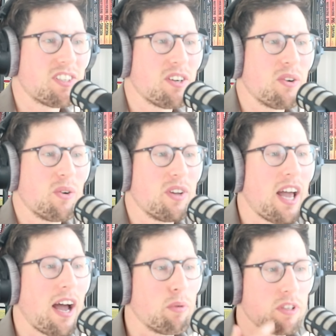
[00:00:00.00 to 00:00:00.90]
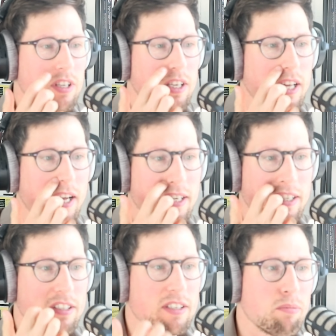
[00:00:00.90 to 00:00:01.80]
So yeah, I would say that
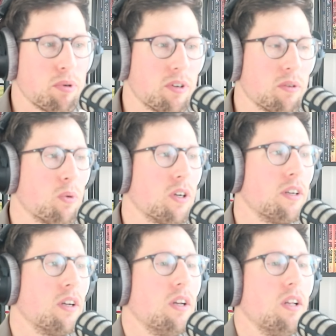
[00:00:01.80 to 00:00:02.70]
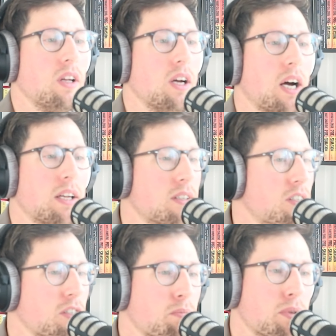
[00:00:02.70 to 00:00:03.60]
that's an important one, to
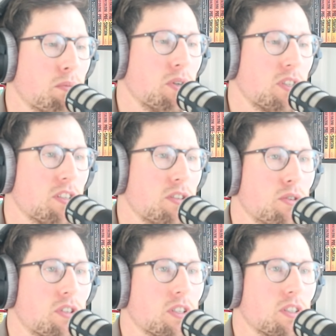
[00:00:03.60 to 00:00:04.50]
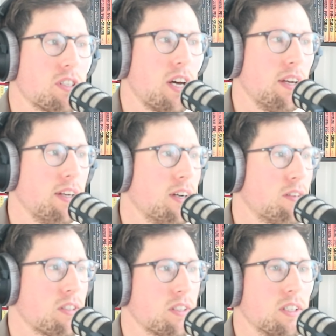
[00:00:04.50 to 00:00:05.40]
just promote this new skill set, and
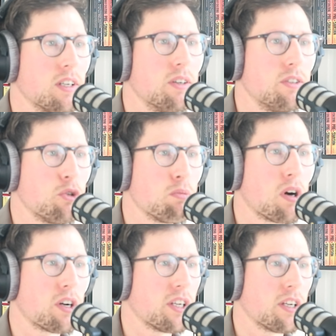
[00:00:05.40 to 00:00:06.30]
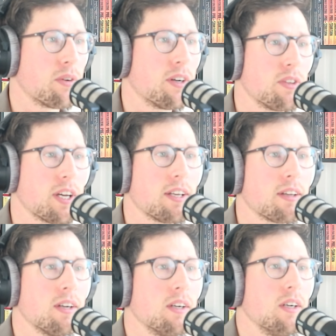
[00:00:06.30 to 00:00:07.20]
obviously do marketing around that.
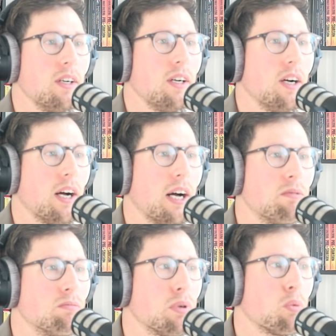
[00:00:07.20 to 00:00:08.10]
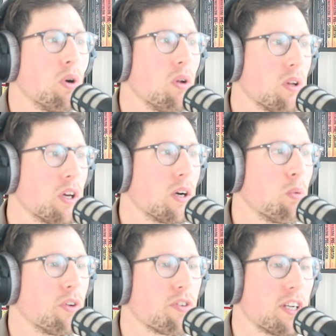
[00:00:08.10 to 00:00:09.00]
But
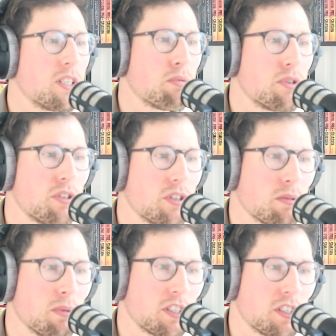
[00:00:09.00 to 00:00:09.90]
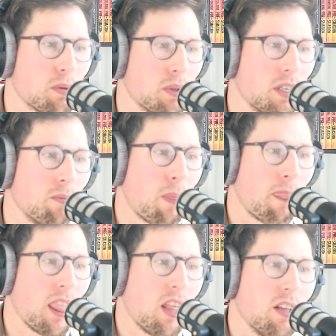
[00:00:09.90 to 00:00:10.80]
we'll try to boost you as much as well.
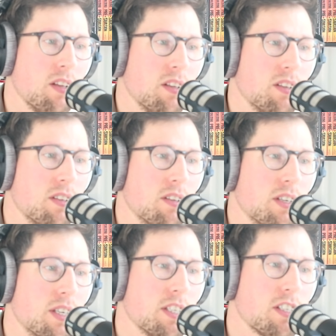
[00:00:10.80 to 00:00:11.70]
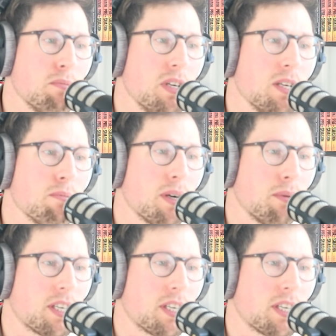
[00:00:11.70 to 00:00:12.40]
Here's the Medium